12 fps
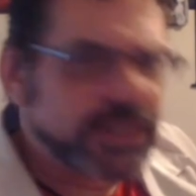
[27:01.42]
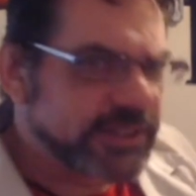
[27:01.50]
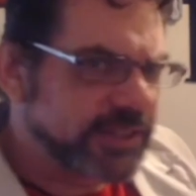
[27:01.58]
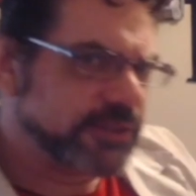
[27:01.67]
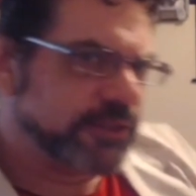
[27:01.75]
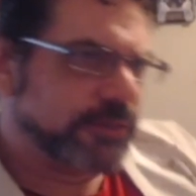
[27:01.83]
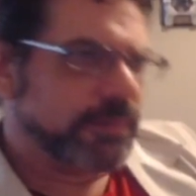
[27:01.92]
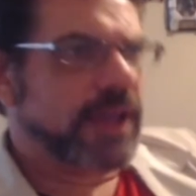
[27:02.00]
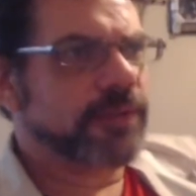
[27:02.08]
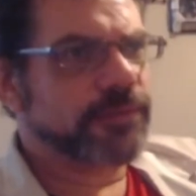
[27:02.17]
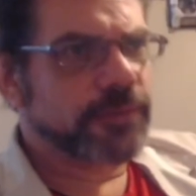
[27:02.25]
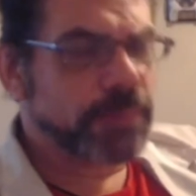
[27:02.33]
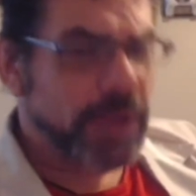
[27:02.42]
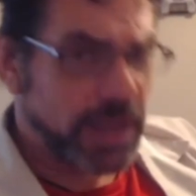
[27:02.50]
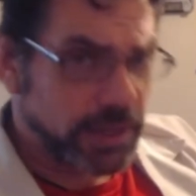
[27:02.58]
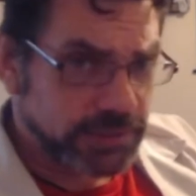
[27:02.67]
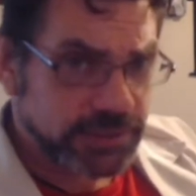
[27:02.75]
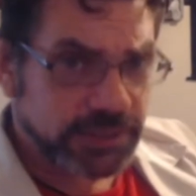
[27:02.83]
not just about the
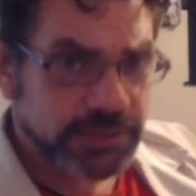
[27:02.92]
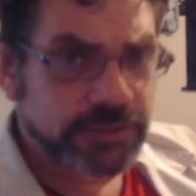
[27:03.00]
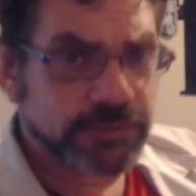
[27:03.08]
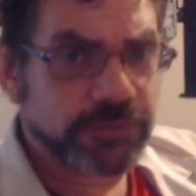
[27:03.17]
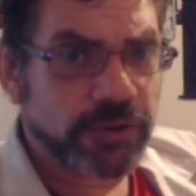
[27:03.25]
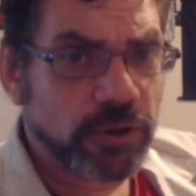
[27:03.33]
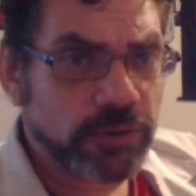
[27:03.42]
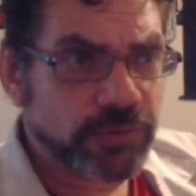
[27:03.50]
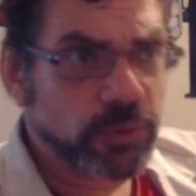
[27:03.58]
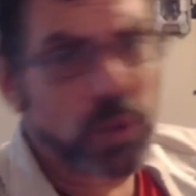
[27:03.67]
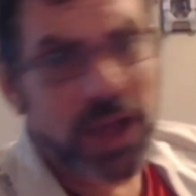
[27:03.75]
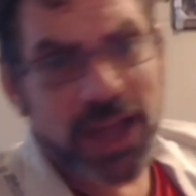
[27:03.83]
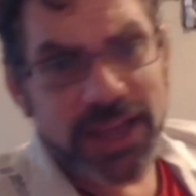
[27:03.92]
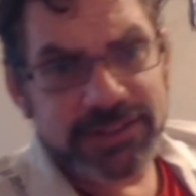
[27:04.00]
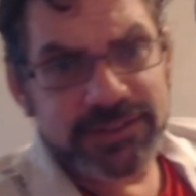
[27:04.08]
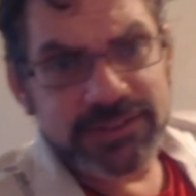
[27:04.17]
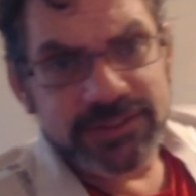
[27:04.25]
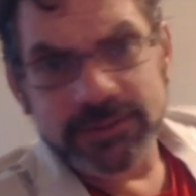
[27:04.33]
politics involved, the
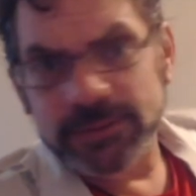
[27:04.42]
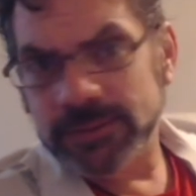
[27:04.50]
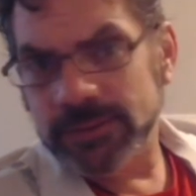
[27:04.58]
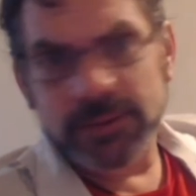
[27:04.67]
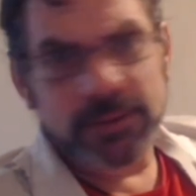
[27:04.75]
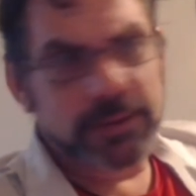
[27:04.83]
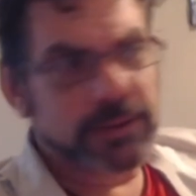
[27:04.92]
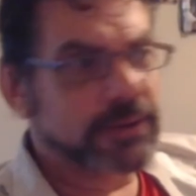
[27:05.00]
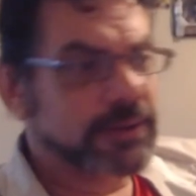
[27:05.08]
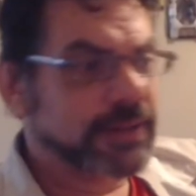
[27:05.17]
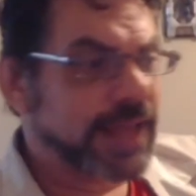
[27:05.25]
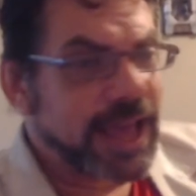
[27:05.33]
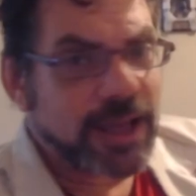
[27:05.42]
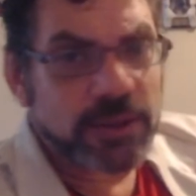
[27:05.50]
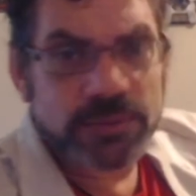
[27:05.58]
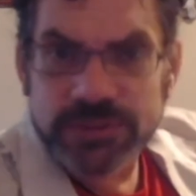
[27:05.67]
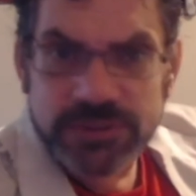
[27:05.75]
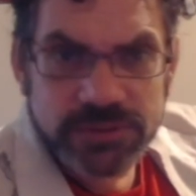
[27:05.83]
whys, the
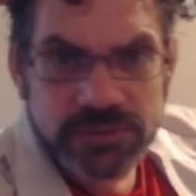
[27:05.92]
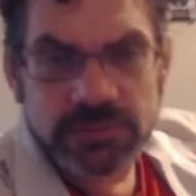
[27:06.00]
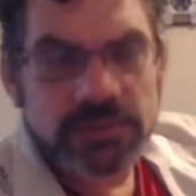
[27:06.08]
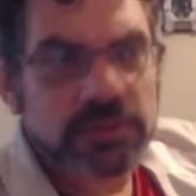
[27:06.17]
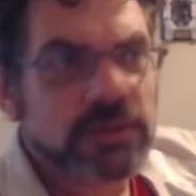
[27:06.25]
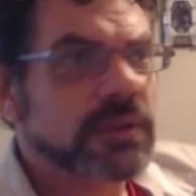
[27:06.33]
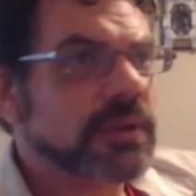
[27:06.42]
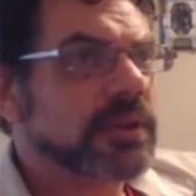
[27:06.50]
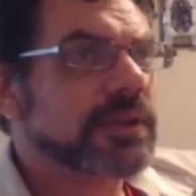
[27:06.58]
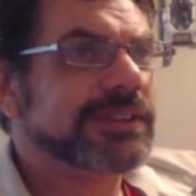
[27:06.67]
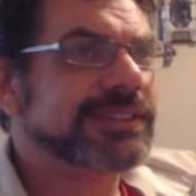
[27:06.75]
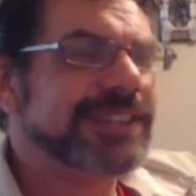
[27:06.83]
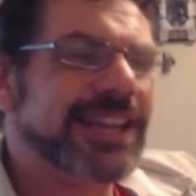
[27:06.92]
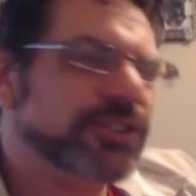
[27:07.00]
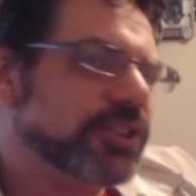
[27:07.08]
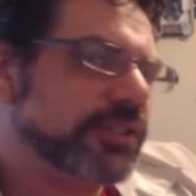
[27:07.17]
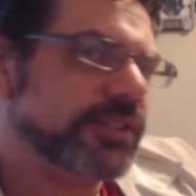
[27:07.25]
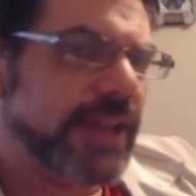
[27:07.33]
hows. It's not
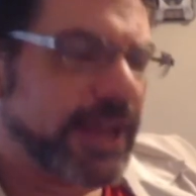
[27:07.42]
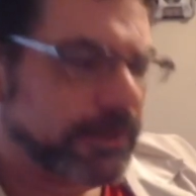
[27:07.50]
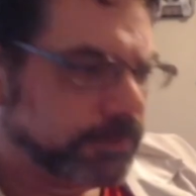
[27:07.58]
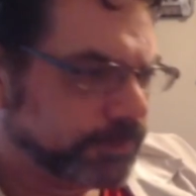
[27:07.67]
just that.